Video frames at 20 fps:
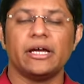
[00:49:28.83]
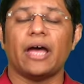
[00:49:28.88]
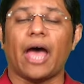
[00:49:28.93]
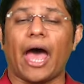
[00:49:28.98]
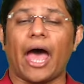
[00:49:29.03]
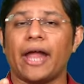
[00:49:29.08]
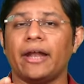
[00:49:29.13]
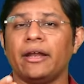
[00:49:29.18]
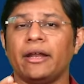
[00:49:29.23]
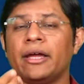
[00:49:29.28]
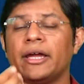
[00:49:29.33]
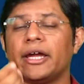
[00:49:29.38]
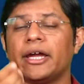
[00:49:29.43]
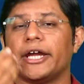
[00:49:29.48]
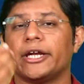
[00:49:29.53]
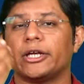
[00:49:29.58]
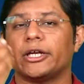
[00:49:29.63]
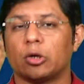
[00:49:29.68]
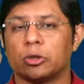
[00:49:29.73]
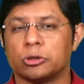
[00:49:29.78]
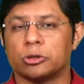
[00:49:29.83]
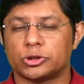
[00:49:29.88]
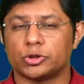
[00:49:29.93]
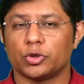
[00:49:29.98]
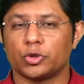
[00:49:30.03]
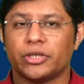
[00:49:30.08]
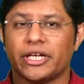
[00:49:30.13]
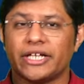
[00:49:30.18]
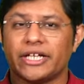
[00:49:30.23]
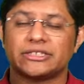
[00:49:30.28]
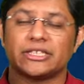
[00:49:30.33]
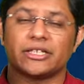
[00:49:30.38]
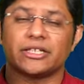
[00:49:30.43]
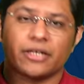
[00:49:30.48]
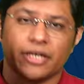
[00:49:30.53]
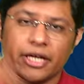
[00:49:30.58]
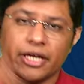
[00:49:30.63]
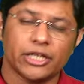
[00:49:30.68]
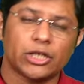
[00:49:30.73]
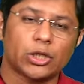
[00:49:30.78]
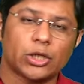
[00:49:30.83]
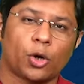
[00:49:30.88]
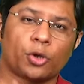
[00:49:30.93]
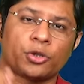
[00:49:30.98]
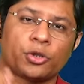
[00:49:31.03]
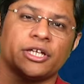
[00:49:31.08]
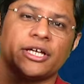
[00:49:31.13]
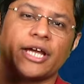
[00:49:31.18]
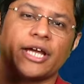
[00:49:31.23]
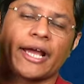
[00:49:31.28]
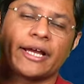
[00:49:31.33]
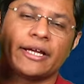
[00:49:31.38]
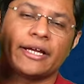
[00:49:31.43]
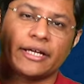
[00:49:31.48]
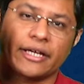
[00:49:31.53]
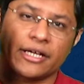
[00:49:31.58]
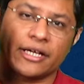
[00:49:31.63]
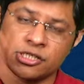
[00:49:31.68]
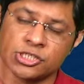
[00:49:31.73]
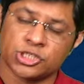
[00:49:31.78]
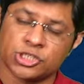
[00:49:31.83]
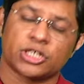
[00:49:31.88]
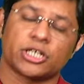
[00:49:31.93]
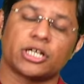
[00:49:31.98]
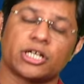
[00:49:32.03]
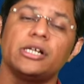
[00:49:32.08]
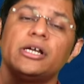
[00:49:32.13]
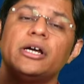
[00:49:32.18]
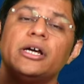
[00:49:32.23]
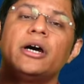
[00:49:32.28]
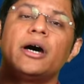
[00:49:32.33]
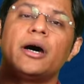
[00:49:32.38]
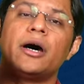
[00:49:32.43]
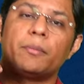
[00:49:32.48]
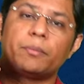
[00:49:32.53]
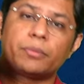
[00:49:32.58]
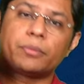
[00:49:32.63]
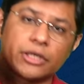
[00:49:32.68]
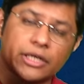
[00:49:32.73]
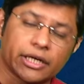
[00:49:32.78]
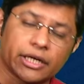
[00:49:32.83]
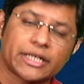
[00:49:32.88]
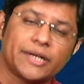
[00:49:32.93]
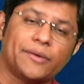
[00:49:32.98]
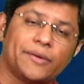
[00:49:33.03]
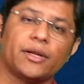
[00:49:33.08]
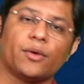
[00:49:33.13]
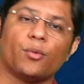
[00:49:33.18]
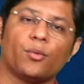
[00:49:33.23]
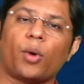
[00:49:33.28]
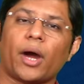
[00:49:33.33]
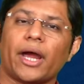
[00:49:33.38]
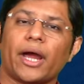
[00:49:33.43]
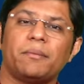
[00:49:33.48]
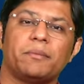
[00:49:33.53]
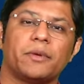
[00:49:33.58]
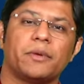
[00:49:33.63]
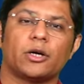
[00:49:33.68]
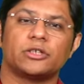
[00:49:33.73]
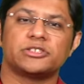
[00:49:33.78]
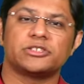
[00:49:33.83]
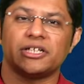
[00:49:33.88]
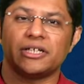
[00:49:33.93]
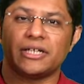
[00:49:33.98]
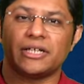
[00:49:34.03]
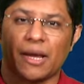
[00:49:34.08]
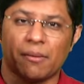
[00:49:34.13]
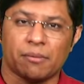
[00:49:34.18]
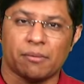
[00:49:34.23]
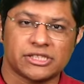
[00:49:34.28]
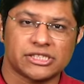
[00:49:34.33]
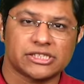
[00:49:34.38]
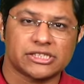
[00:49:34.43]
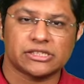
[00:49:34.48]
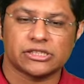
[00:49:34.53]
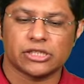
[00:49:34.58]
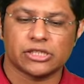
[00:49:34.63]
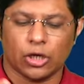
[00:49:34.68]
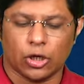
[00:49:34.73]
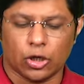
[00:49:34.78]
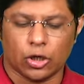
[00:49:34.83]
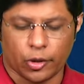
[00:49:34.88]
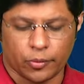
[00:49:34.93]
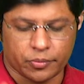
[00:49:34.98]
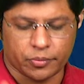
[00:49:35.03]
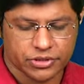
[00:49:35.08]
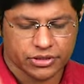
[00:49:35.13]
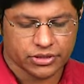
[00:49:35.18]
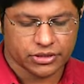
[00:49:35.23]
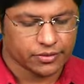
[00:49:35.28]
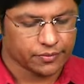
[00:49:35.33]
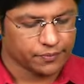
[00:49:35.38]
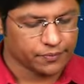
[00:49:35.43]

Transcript: And it also takes a hit on the agricultural productivity. Why? Because it damages crops.